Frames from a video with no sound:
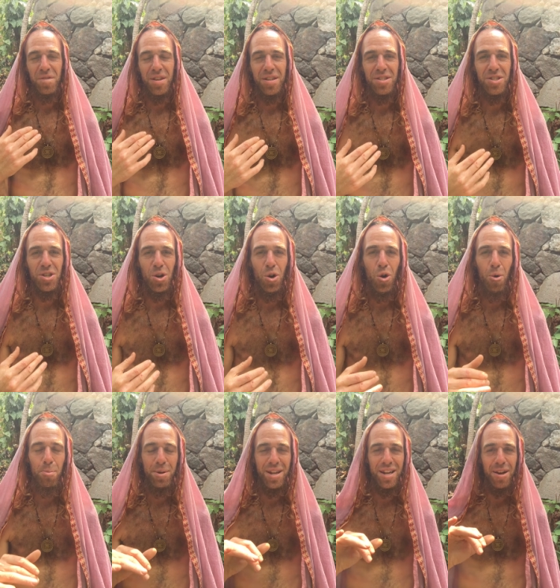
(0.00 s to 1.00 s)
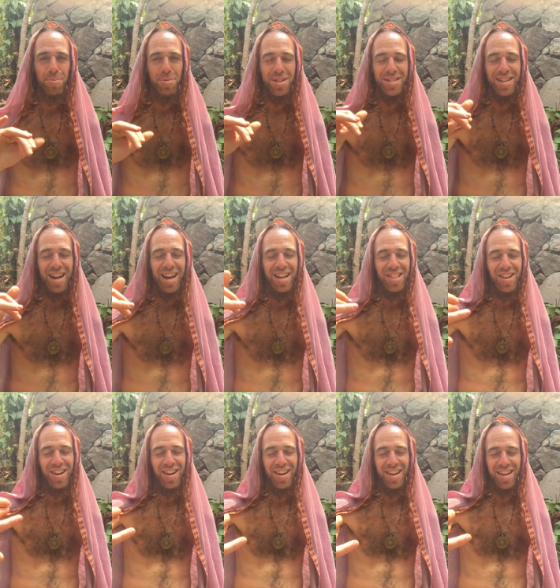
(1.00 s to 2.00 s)
So opening up the
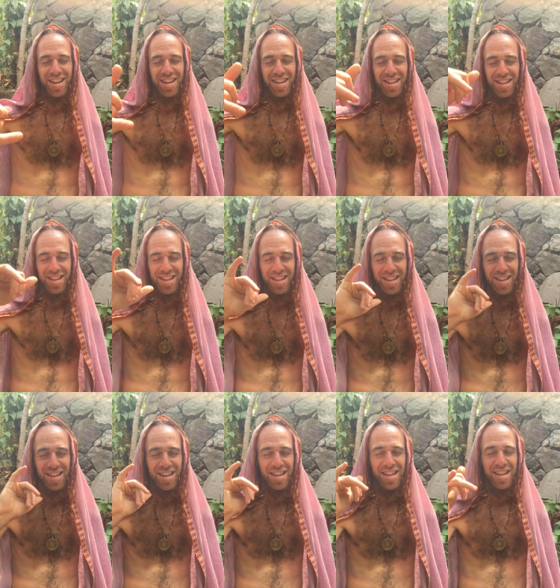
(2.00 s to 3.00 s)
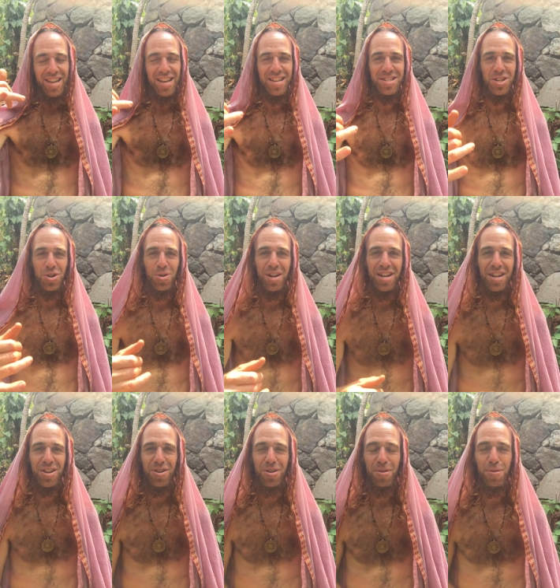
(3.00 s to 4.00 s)
dialogue is
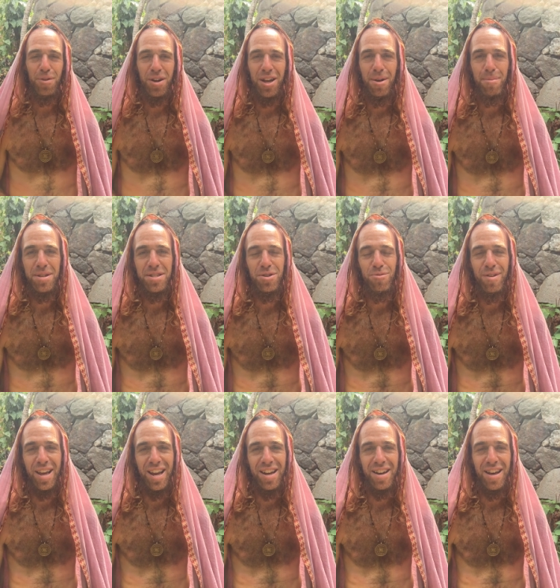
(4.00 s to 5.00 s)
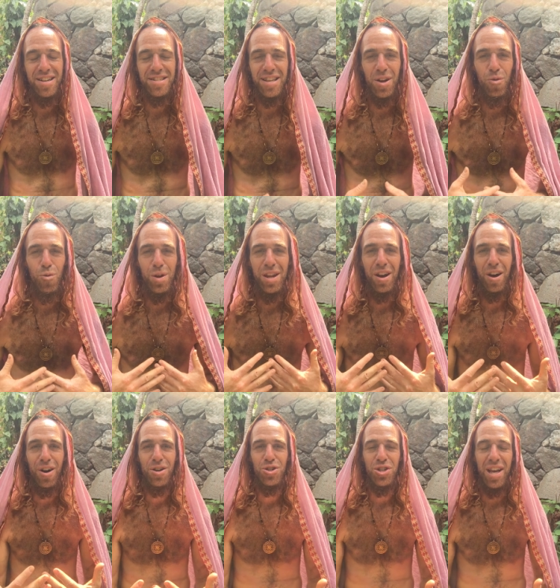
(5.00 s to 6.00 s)
critical for coming to recognize that we
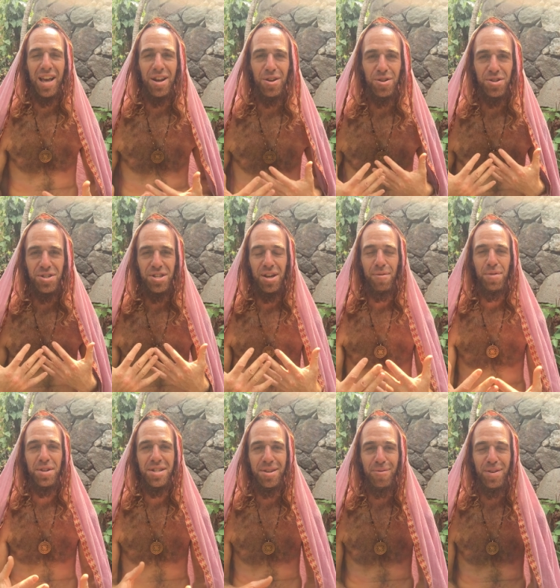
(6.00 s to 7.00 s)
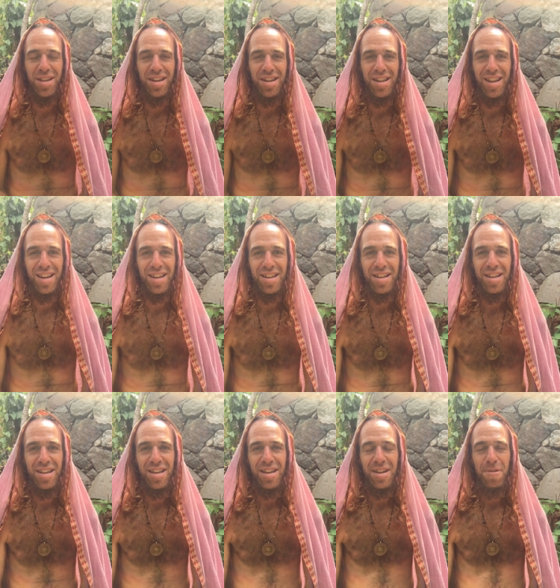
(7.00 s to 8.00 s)
are channels of the divinity
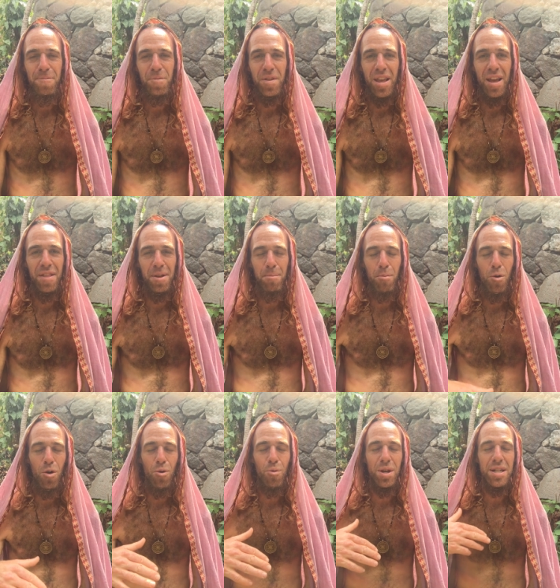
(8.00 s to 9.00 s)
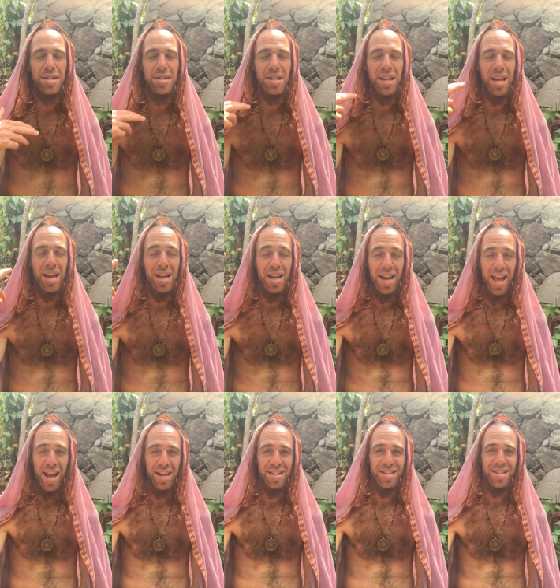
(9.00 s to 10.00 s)
and the more we
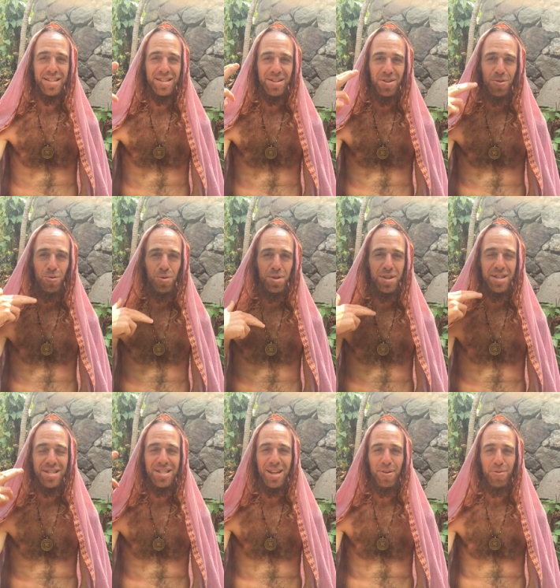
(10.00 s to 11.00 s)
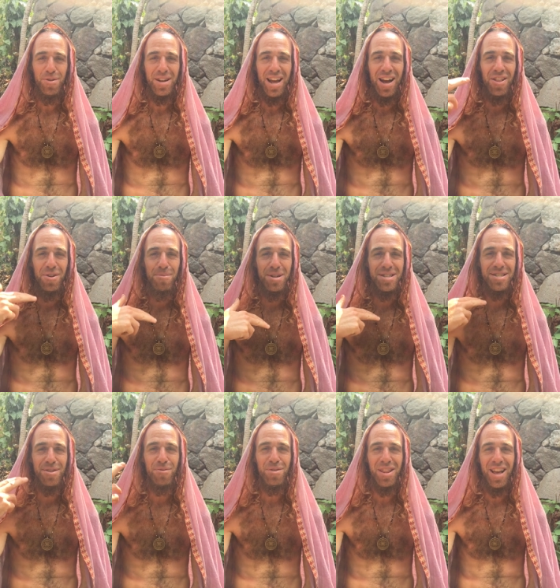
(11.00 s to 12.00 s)
connect with these different elements
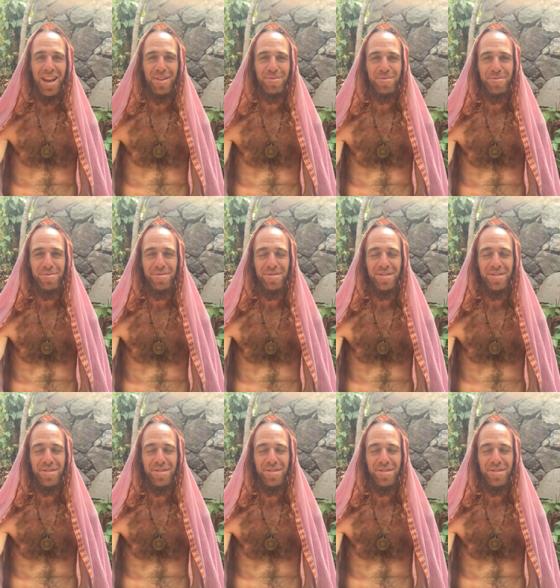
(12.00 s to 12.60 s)
of life,